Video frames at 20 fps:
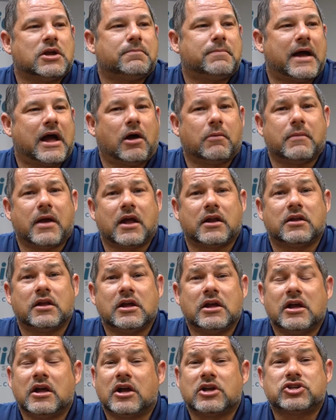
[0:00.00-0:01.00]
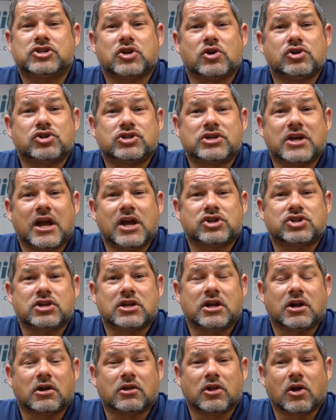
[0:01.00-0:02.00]
Biomed Association
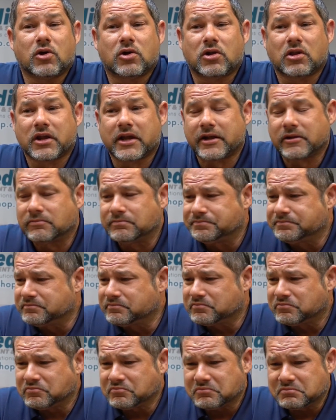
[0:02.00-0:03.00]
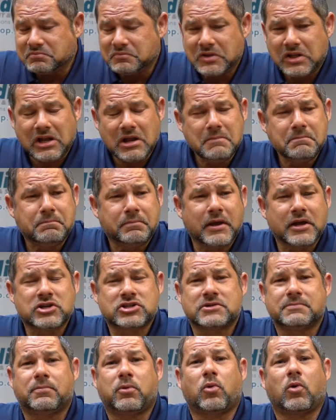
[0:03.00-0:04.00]
here locally, big
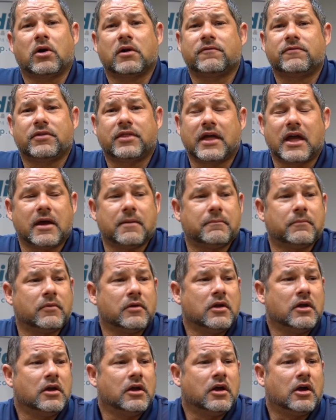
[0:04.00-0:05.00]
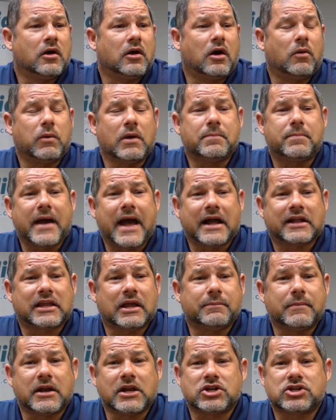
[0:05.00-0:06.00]
supportive of them. We back
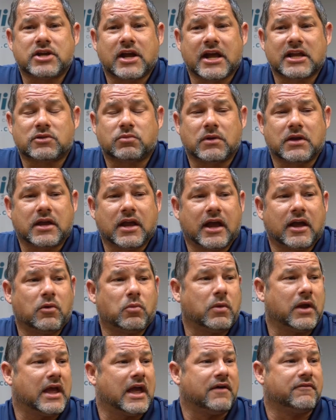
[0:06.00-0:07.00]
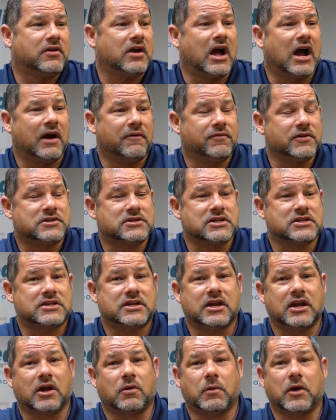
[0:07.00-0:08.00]
them any chance we get. We have conferences
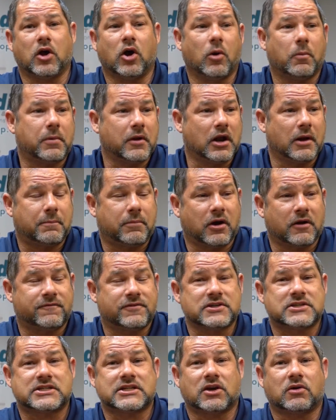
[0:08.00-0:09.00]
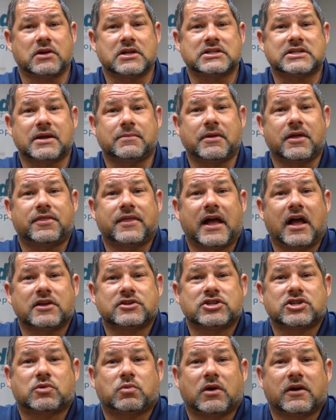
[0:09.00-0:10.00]
here. We open up our facility,
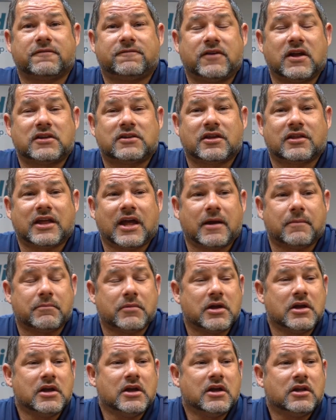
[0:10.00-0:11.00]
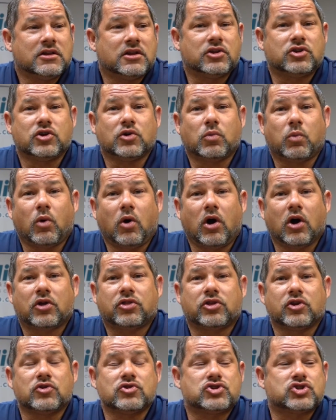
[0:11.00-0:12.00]
70,000 square feet, to them to do
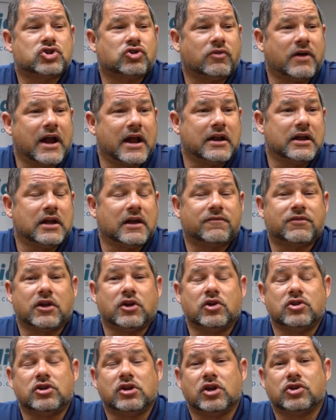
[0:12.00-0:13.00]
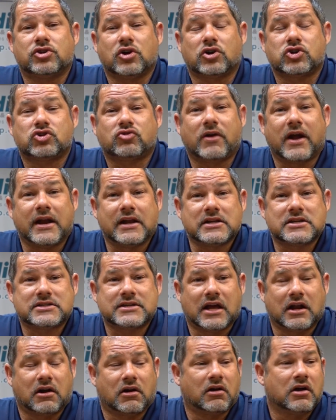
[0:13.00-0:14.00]
walkthroughs, training, if they can use our training
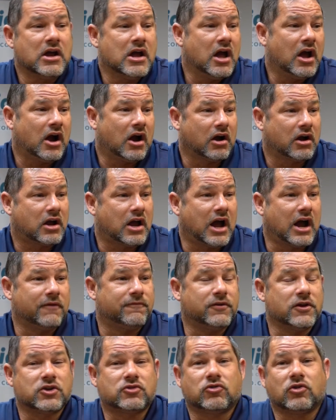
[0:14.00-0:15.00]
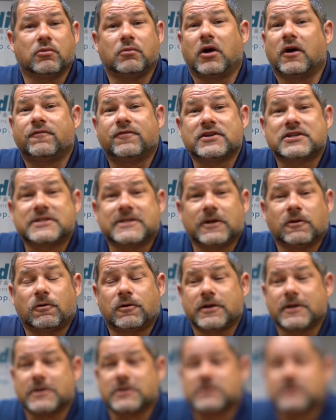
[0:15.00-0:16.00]
center, our conference room, our
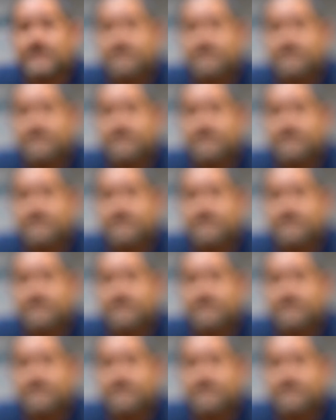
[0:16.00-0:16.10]
facilities,